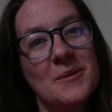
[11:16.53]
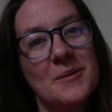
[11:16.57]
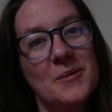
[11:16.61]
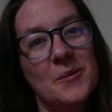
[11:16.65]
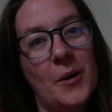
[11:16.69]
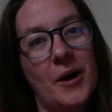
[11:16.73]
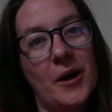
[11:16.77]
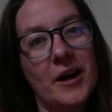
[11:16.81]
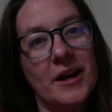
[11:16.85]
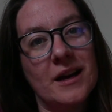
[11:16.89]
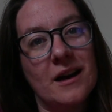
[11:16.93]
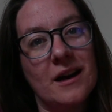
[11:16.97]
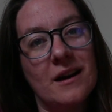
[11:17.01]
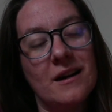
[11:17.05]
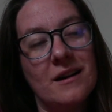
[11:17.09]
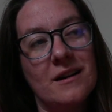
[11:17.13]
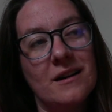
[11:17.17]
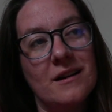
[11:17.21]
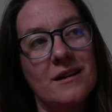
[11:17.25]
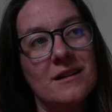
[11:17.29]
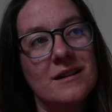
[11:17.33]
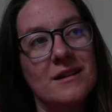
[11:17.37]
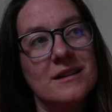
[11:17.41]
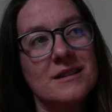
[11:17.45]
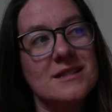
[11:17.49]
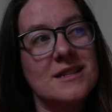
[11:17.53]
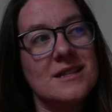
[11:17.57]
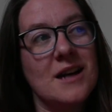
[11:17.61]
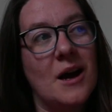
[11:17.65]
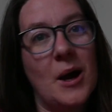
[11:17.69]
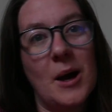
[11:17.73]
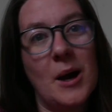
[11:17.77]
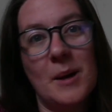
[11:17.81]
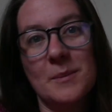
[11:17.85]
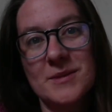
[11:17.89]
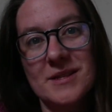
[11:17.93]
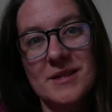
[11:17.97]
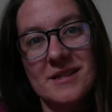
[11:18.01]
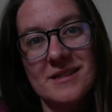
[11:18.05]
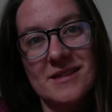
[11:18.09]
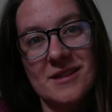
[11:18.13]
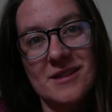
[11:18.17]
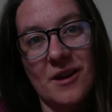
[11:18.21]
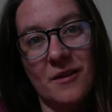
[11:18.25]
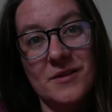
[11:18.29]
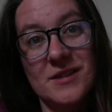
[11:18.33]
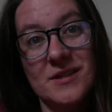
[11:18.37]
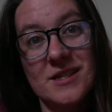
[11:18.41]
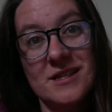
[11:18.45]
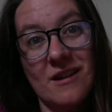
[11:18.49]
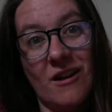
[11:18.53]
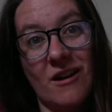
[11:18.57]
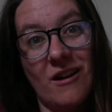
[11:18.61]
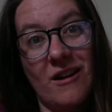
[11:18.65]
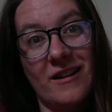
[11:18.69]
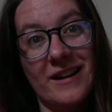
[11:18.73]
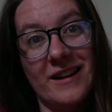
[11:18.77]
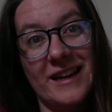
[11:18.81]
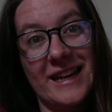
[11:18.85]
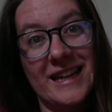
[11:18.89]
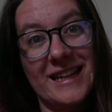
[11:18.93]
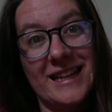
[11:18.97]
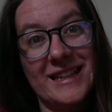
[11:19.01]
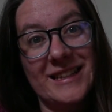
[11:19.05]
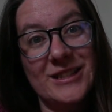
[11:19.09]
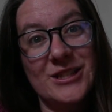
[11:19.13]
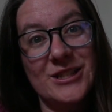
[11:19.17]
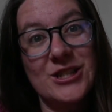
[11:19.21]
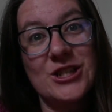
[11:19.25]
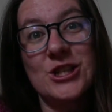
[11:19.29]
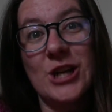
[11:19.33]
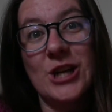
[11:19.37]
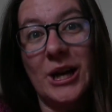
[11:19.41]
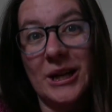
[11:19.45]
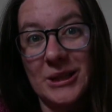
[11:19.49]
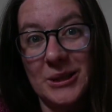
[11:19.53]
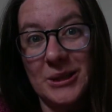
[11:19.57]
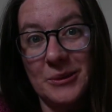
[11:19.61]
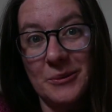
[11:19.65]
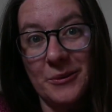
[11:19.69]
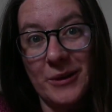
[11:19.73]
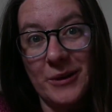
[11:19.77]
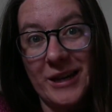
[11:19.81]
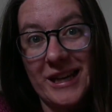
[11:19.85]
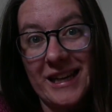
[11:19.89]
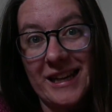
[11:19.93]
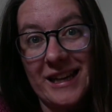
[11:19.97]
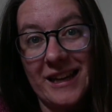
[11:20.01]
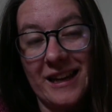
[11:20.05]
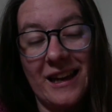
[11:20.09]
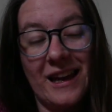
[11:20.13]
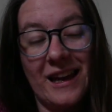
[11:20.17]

why our terms and stuff start in January.